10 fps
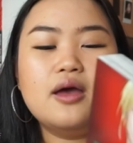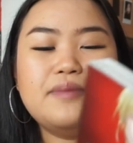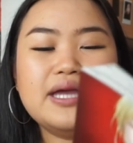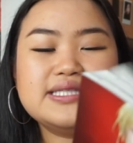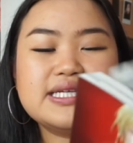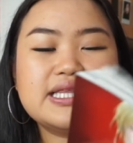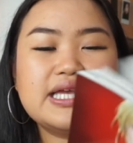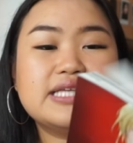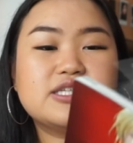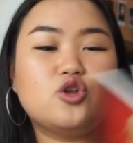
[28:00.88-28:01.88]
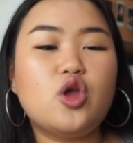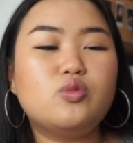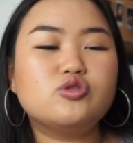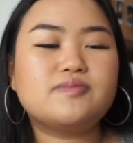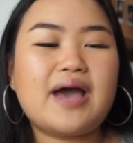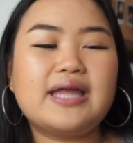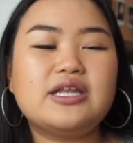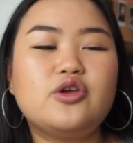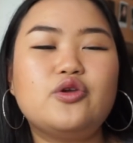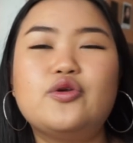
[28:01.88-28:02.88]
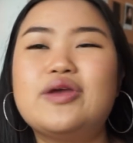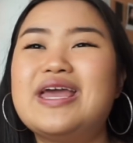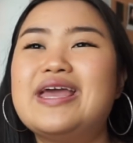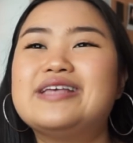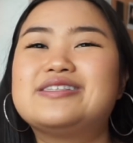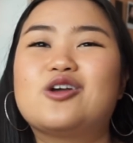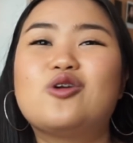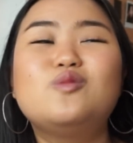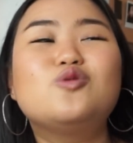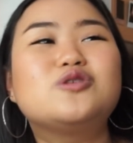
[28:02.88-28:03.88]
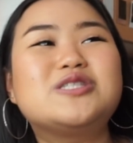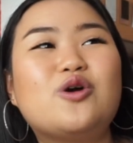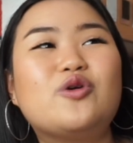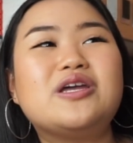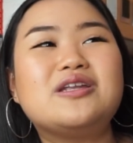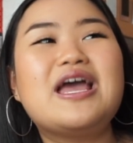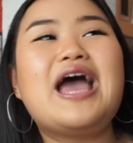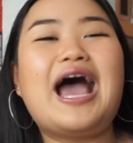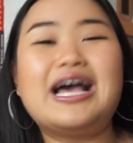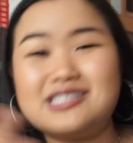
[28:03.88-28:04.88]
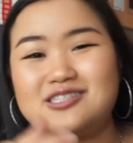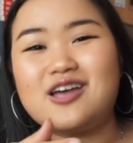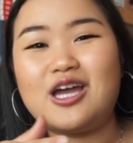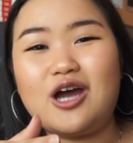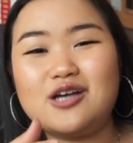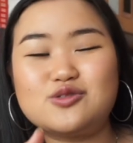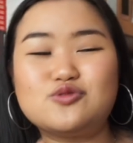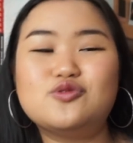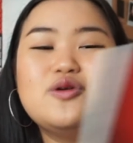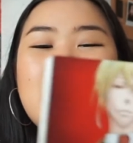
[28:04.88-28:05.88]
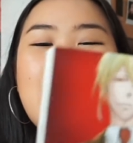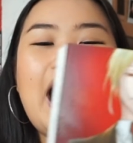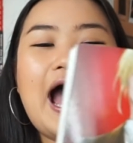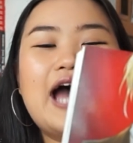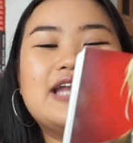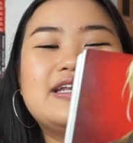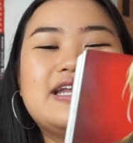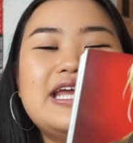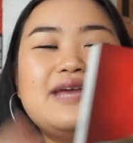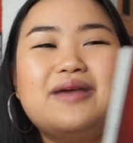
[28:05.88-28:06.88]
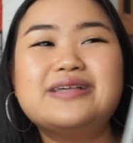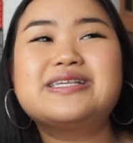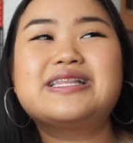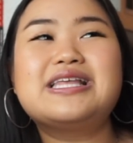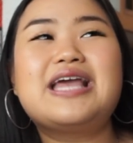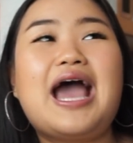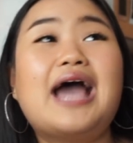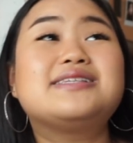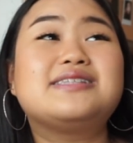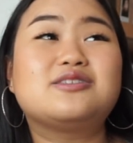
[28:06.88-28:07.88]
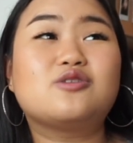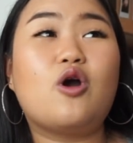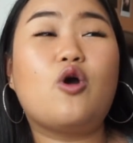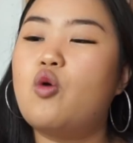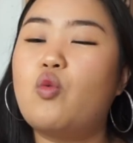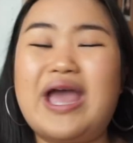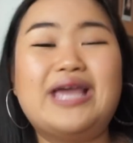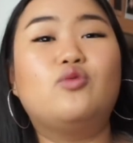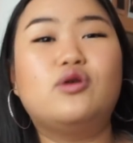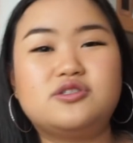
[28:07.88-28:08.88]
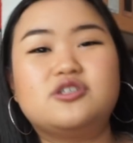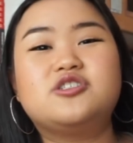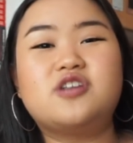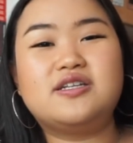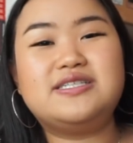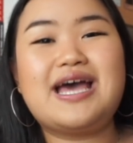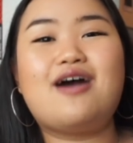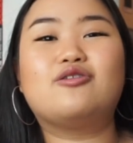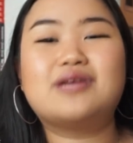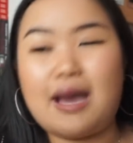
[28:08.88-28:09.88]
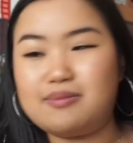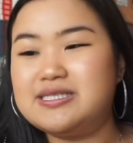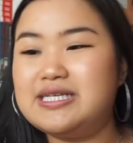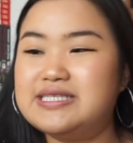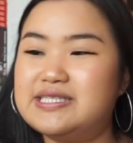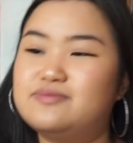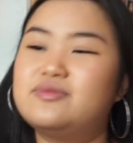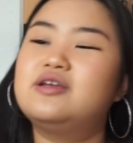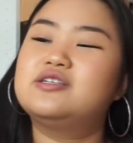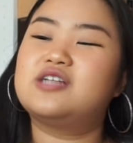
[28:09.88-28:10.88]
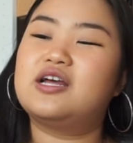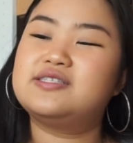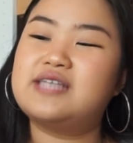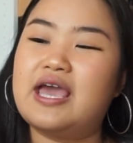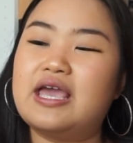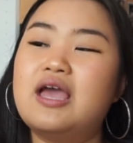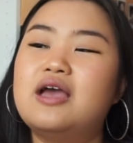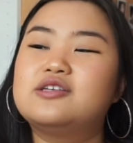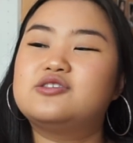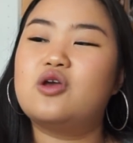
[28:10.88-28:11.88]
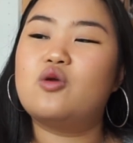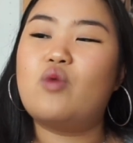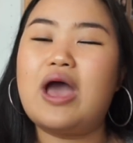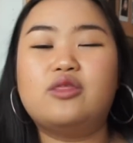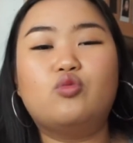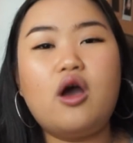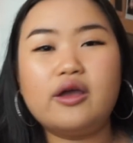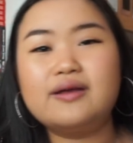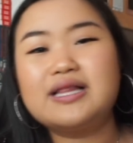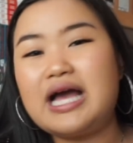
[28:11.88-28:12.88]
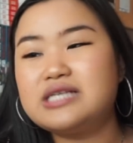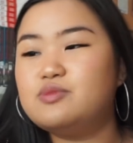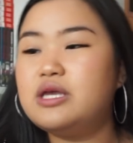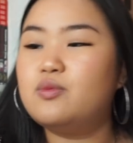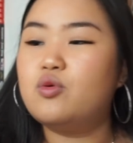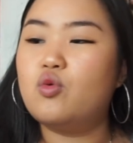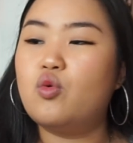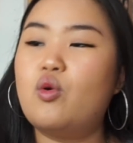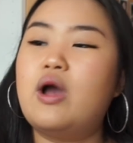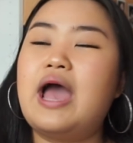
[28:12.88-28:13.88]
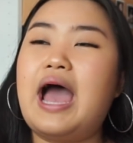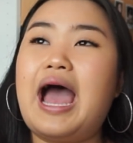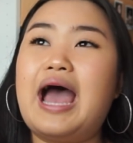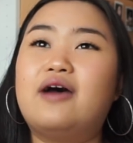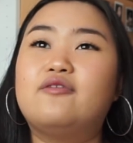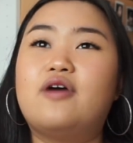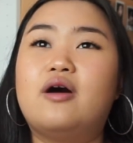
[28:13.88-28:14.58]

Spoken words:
Basically, he's a noblesman who is a criminal consultant as a side hustle, and he basically has this goal where he wants to shut down capitalism, shall I say. So where the working class people have